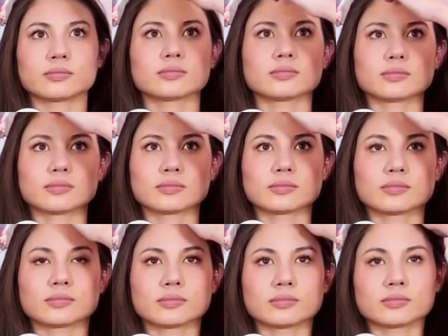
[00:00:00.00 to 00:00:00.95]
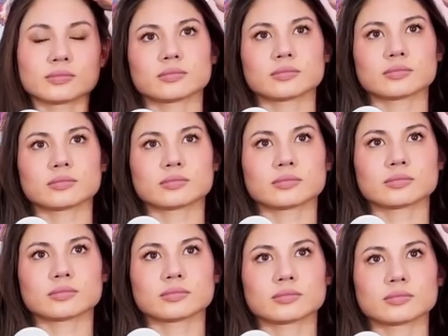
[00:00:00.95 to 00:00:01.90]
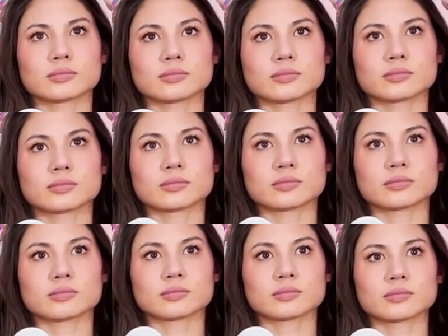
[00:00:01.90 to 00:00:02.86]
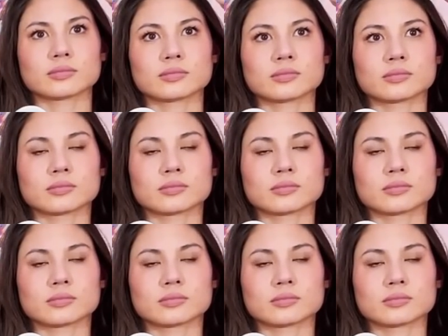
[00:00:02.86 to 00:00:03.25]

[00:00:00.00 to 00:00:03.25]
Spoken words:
(silent)